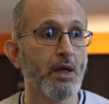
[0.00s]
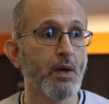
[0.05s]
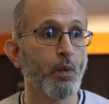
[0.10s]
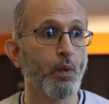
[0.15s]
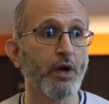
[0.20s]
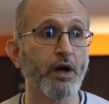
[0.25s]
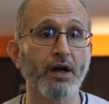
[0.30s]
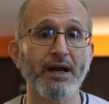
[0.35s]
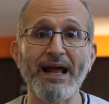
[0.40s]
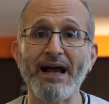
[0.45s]

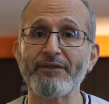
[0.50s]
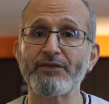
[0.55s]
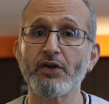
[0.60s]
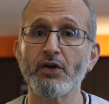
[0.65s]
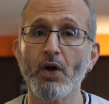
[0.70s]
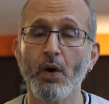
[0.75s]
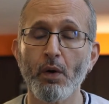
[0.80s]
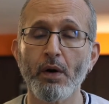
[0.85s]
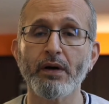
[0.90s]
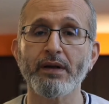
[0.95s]
We're going to have to
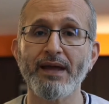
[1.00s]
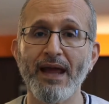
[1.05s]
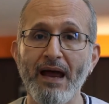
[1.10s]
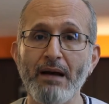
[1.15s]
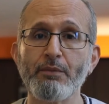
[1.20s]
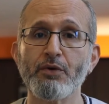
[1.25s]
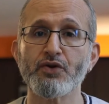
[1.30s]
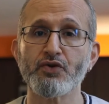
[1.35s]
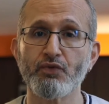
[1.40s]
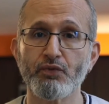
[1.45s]
know our
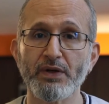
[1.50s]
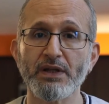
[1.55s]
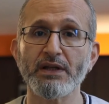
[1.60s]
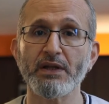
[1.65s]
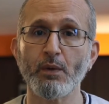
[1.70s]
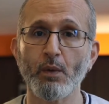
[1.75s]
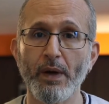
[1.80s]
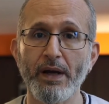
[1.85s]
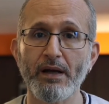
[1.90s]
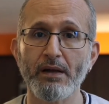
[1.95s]
cameras really
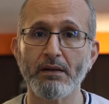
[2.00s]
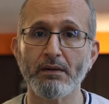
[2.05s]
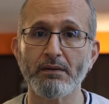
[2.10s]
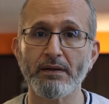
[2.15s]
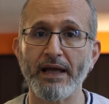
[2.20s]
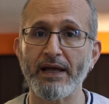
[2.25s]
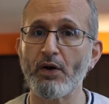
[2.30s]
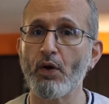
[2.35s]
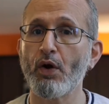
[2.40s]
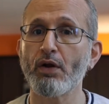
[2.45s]
well
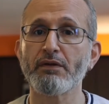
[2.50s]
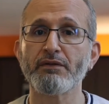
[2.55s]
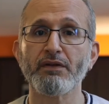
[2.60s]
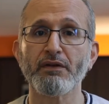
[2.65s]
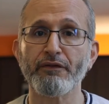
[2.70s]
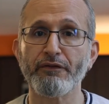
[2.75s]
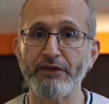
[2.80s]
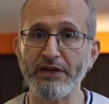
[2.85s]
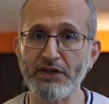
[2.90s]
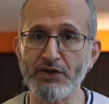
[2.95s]
and all of the
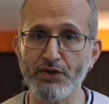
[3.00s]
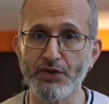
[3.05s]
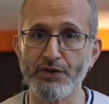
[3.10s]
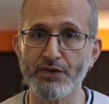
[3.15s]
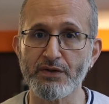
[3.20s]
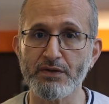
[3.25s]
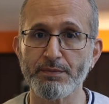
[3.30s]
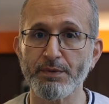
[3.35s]
features,